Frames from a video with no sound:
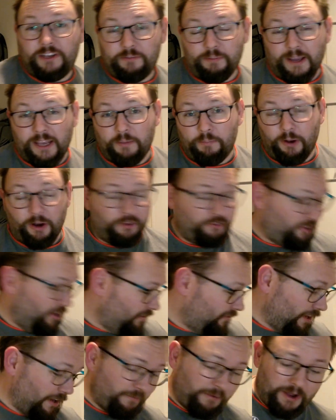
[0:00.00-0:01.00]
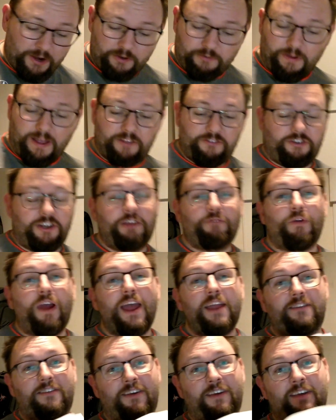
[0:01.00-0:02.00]
need to make apologies. If I'd have actually
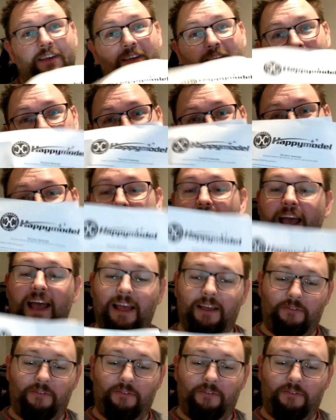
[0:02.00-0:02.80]
read the